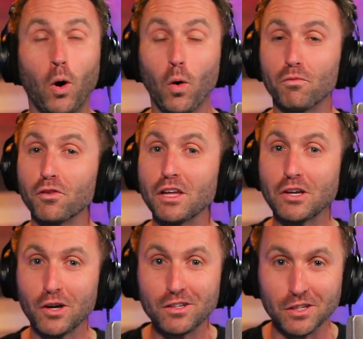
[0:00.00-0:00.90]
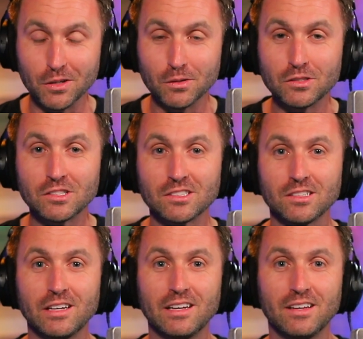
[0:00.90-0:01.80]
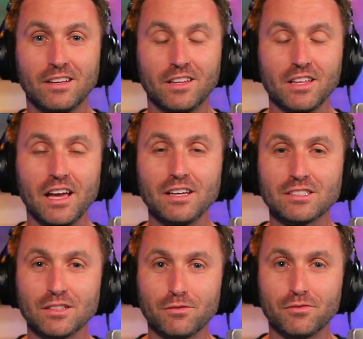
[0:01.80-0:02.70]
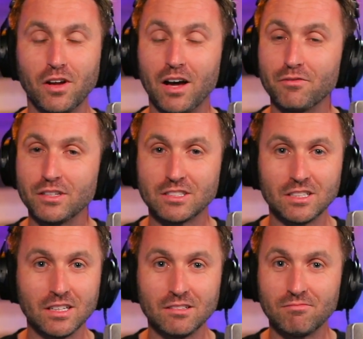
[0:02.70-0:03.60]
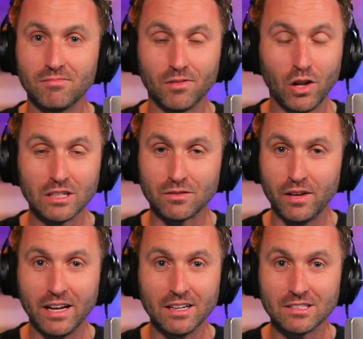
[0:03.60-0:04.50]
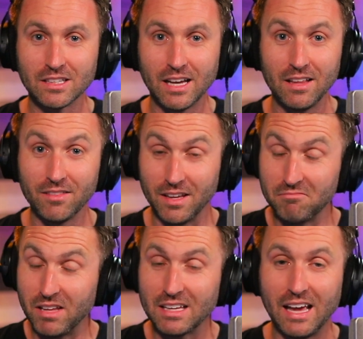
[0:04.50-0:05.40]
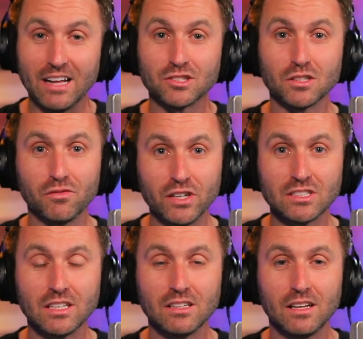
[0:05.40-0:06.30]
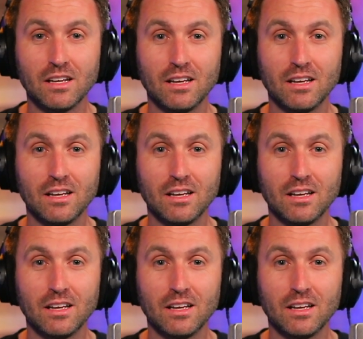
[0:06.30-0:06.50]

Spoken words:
hopefully good news. The A's have not visited Las Vegas again. They canceled the visit.